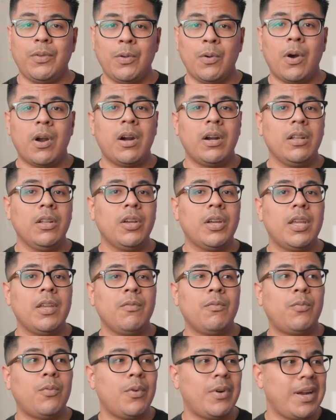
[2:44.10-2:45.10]
you are
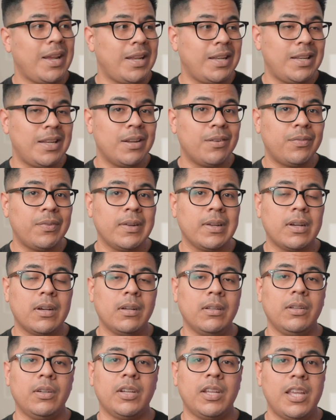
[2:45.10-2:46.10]
looking for a different
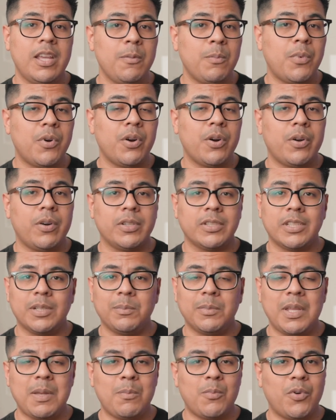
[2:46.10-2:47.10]
color keyboard or
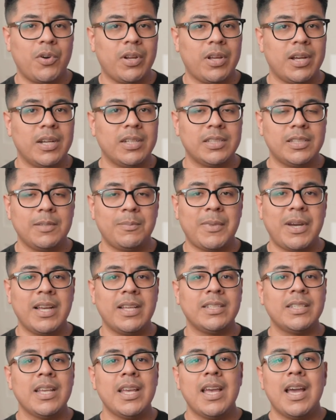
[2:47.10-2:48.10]
something more
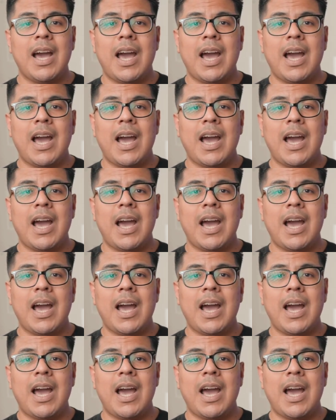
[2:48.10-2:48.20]
customized,